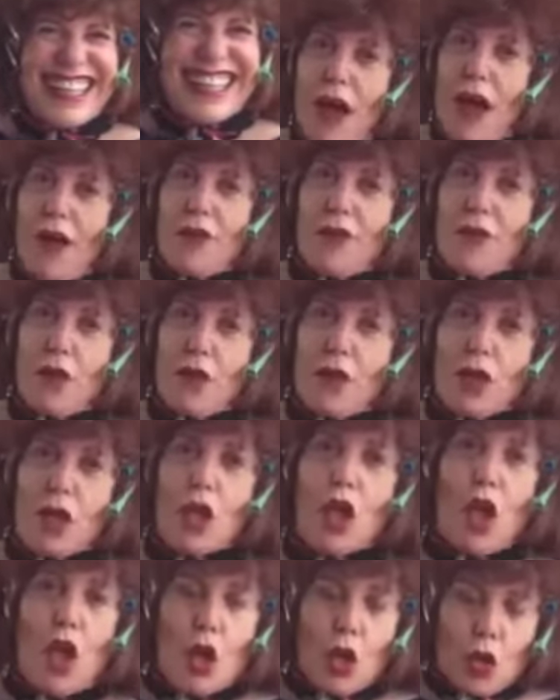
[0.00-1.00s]
Now for the
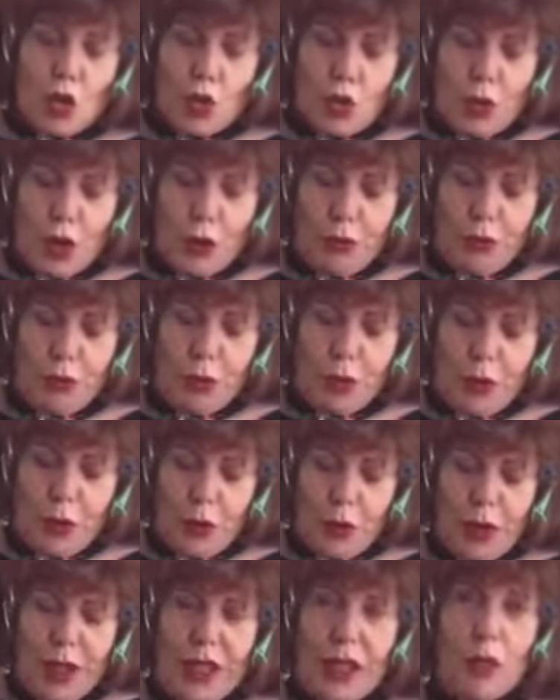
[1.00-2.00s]
Creep of the
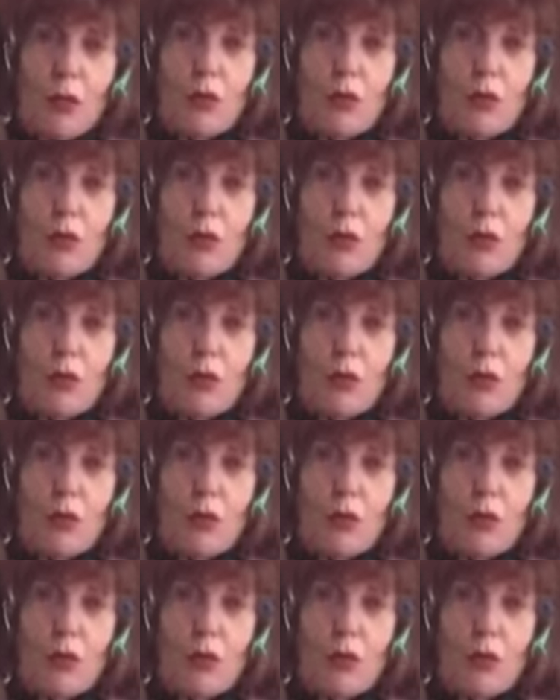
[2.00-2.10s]
Week.